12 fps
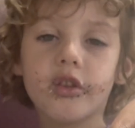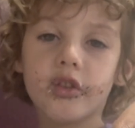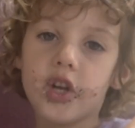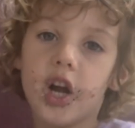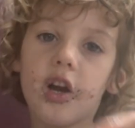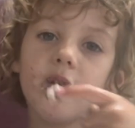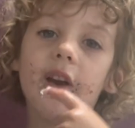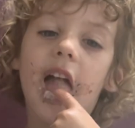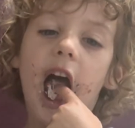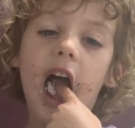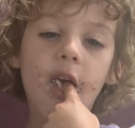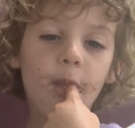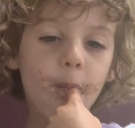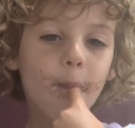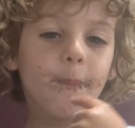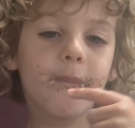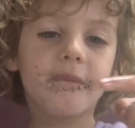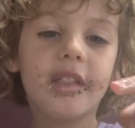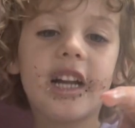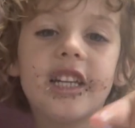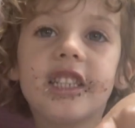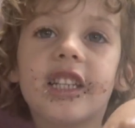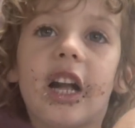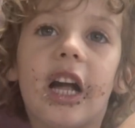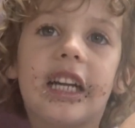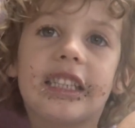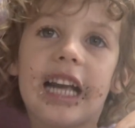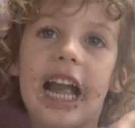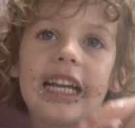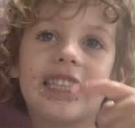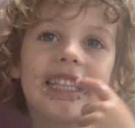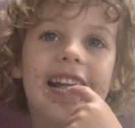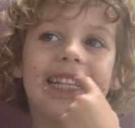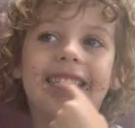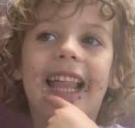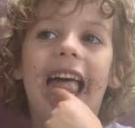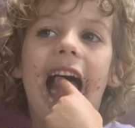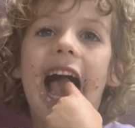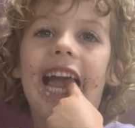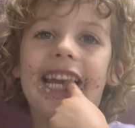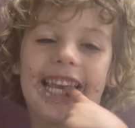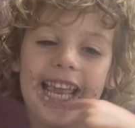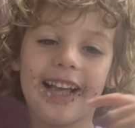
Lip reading: No. That's a good cake restaurant.